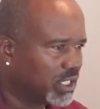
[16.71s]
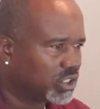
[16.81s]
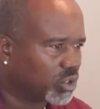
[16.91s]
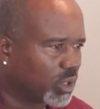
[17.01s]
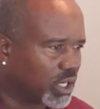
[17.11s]

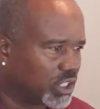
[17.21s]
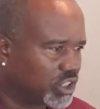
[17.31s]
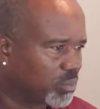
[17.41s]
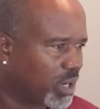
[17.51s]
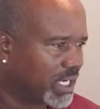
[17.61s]
So we're going to
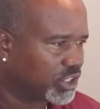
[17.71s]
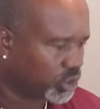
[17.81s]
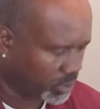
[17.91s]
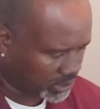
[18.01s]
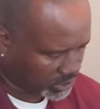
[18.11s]
jump right
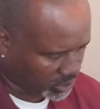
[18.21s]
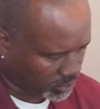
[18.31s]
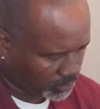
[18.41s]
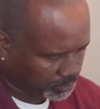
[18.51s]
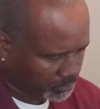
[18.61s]
into it.
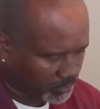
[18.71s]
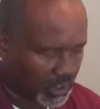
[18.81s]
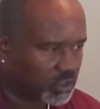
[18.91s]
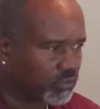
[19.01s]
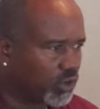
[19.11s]
So
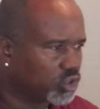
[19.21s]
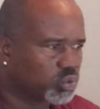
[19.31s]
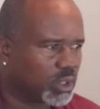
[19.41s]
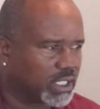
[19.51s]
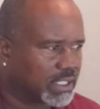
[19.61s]
the first
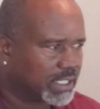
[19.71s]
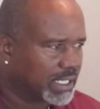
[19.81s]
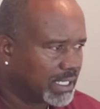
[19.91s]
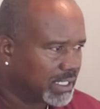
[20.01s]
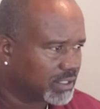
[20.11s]

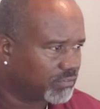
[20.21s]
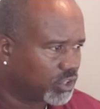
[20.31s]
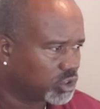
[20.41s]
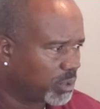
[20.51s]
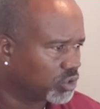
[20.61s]

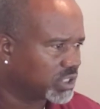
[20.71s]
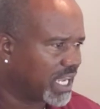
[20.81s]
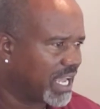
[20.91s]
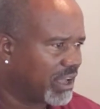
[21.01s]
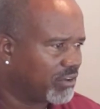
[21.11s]
post I
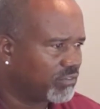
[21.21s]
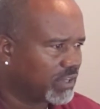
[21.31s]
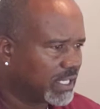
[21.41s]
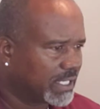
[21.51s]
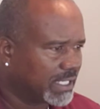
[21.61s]
have
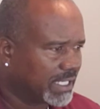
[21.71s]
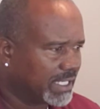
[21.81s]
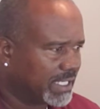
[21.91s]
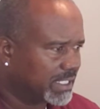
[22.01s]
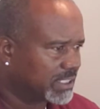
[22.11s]

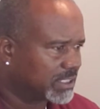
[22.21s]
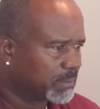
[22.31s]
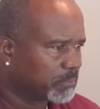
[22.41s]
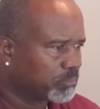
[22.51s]
is